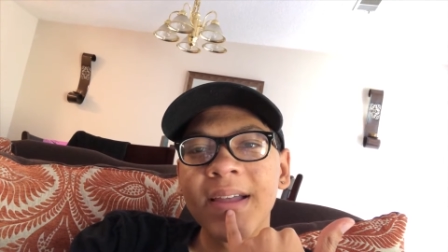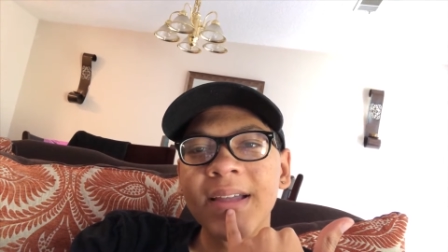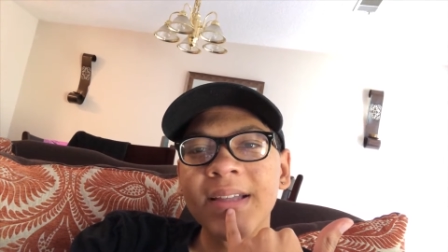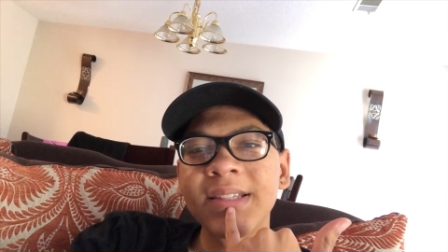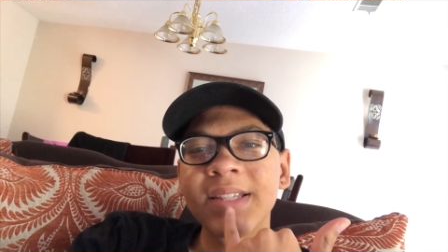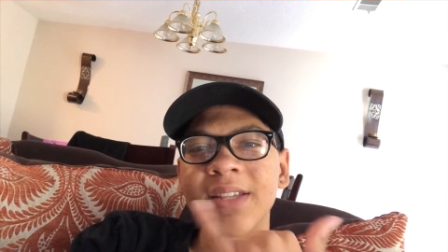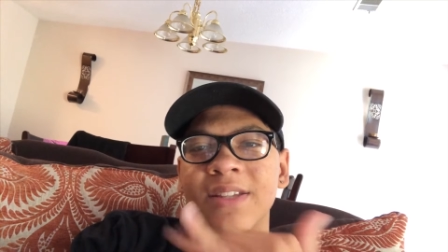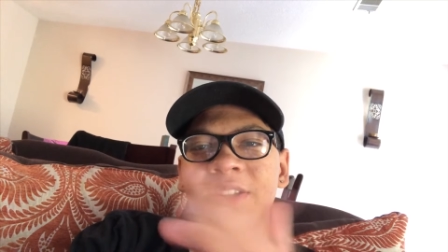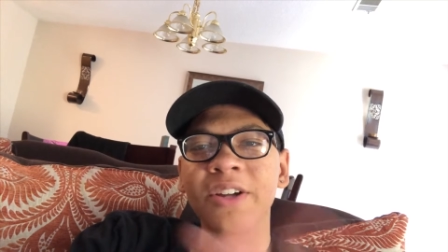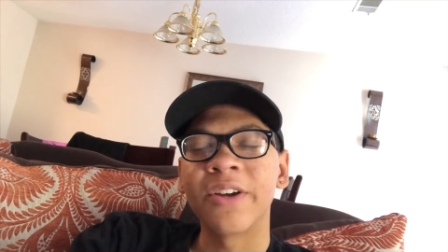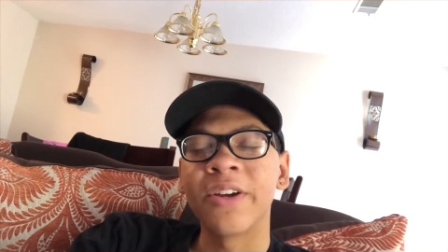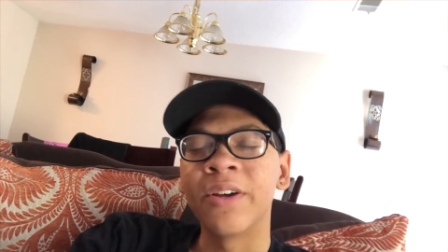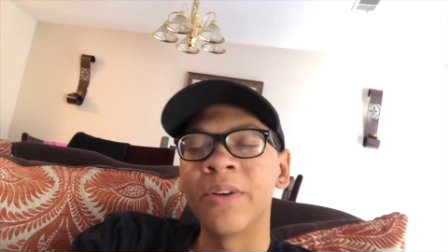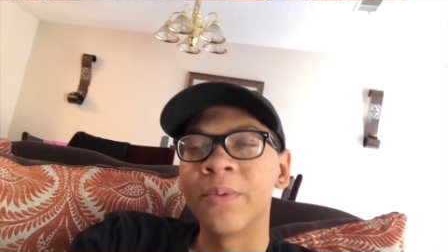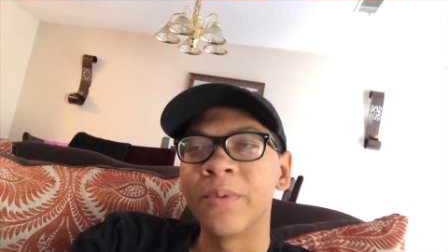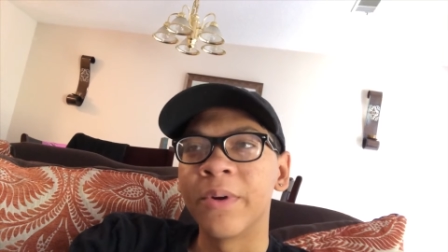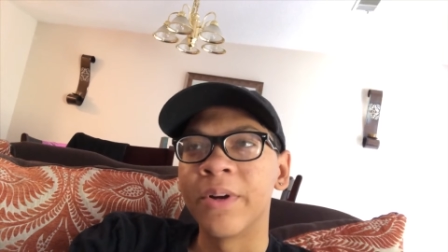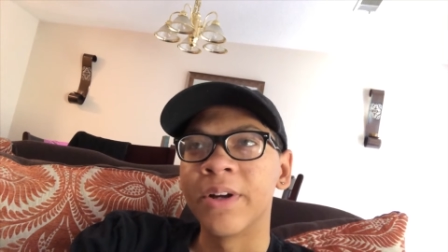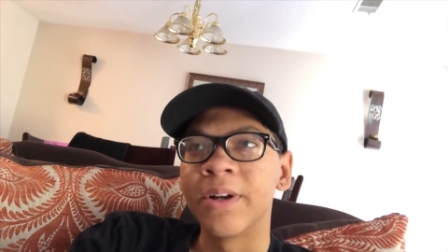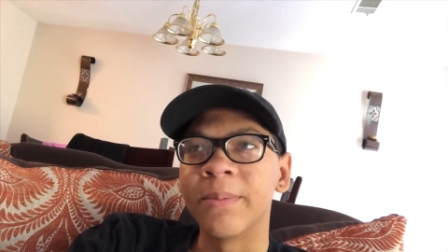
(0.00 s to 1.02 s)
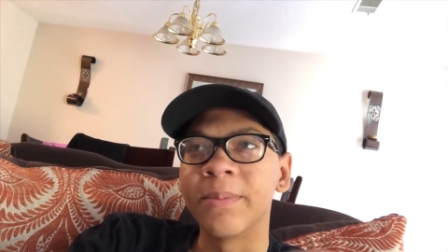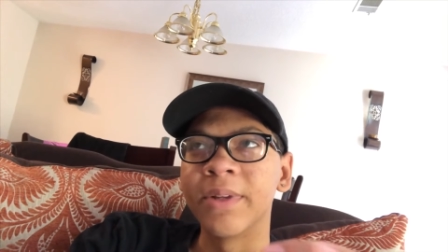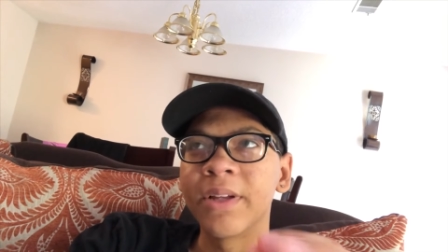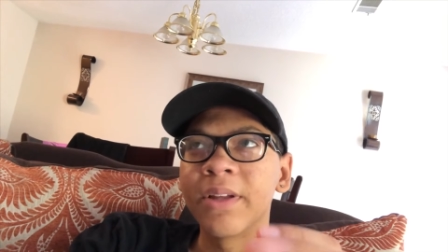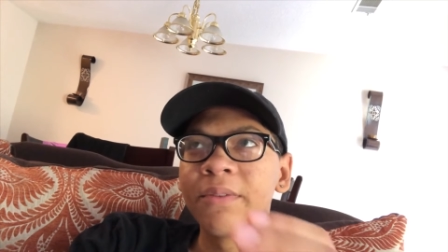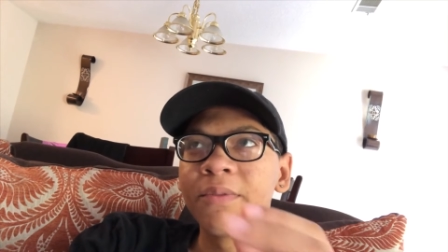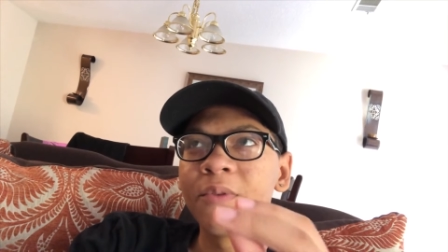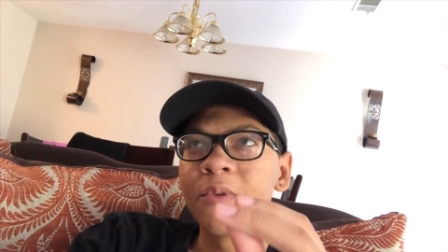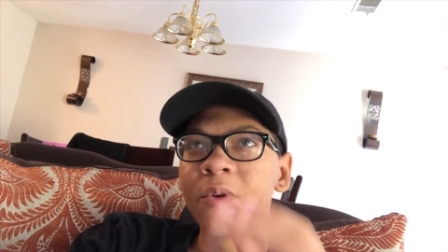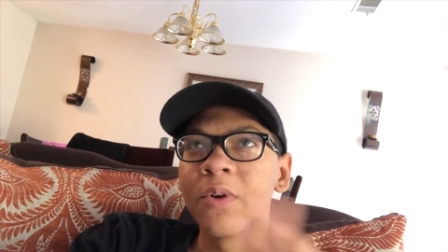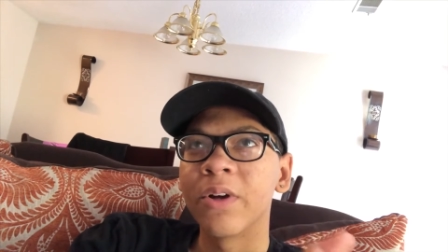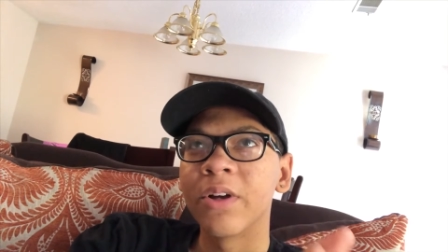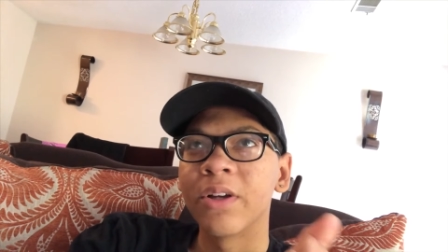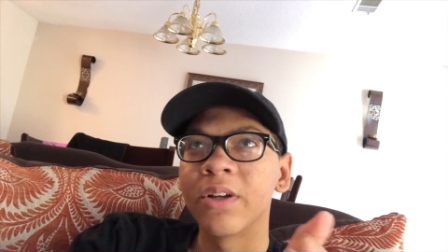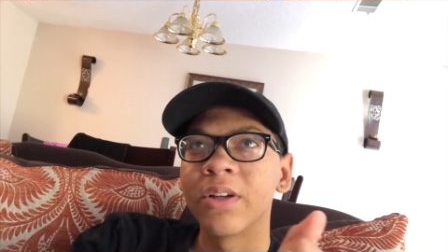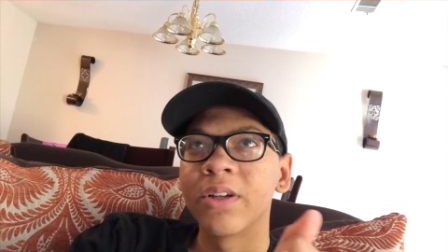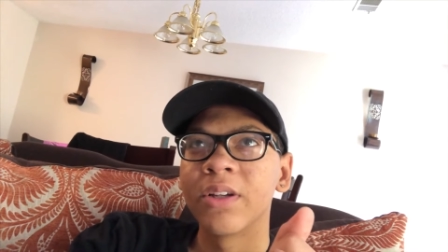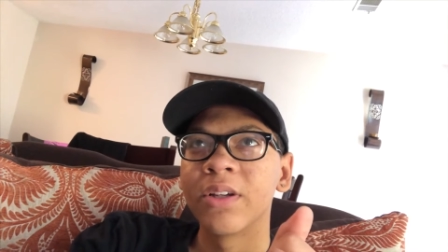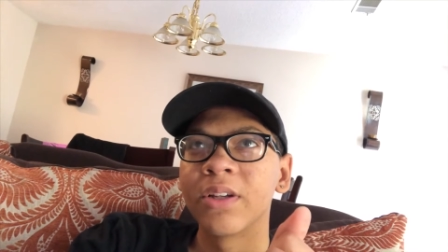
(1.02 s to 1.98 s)
It's a certain word I'm looking for.
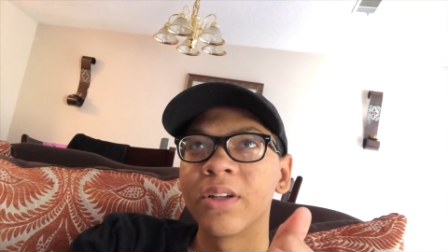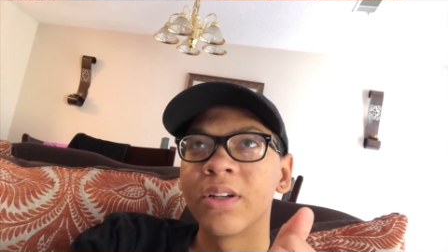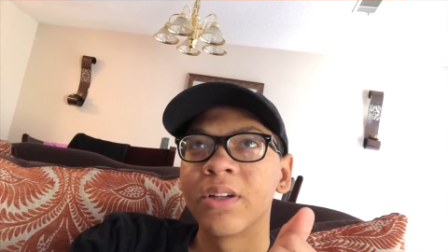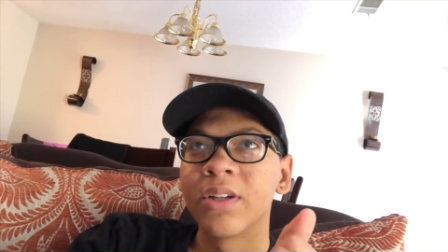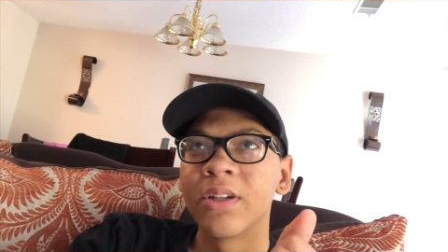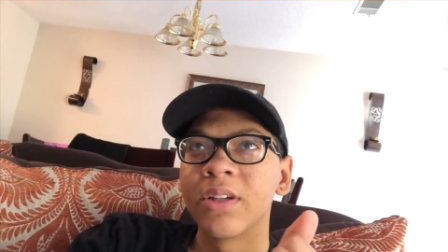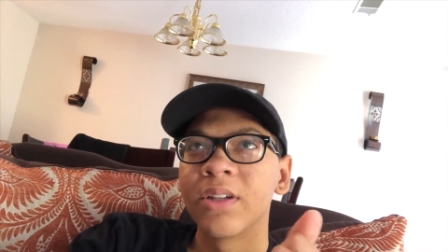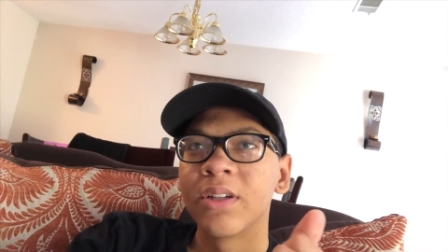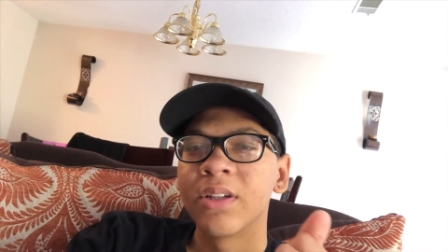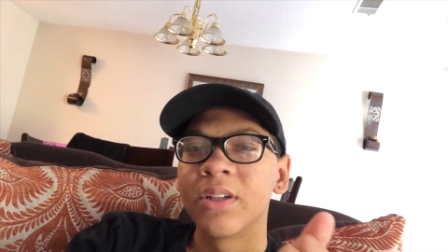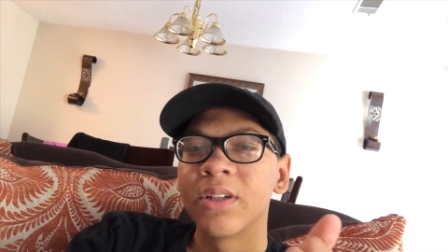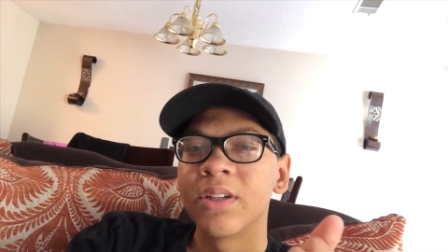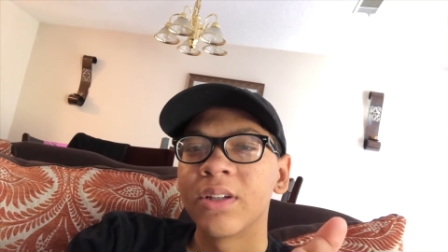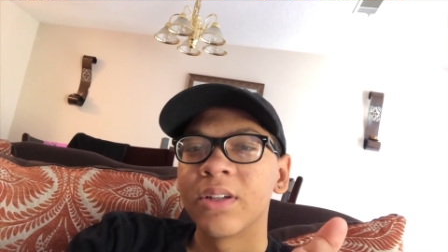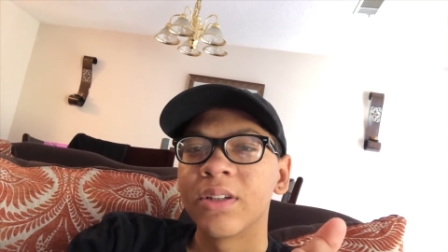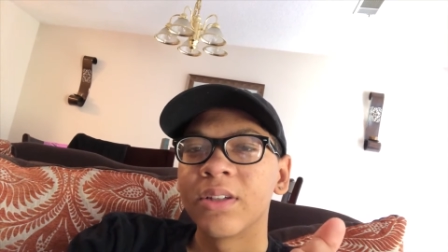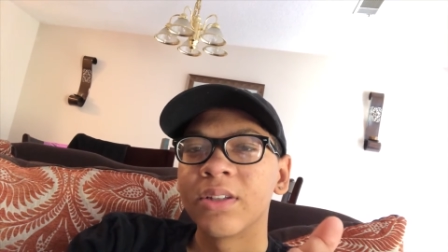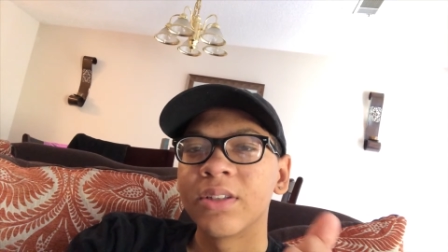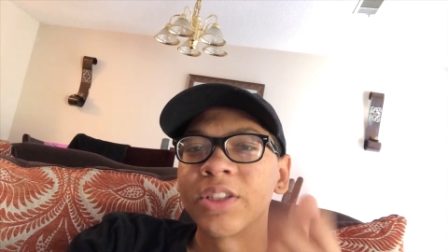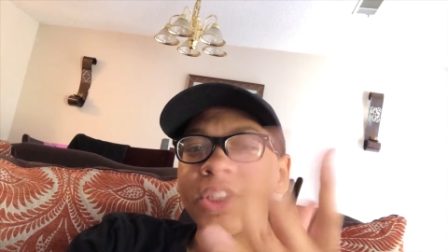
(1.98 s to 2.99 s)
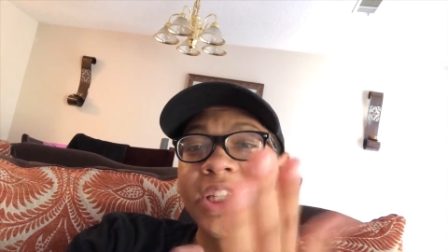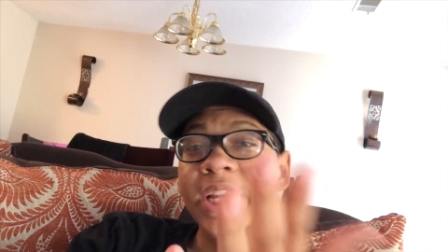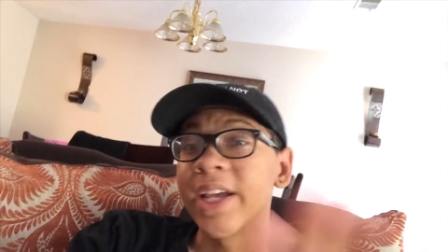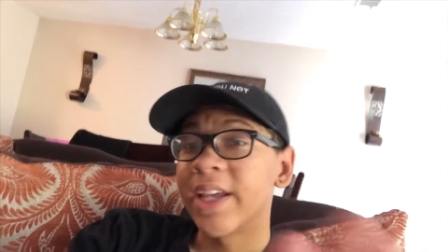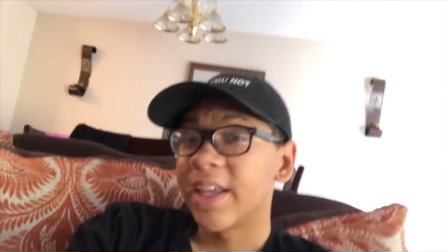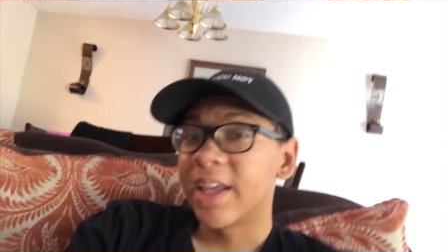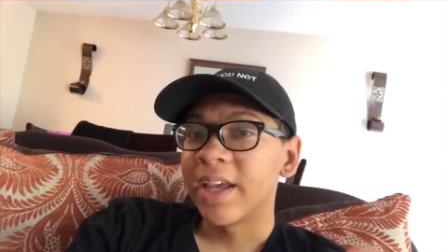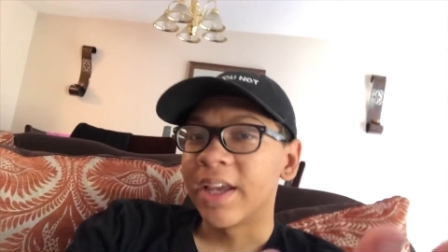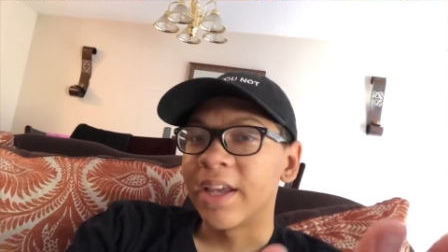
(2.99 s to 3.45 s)
Check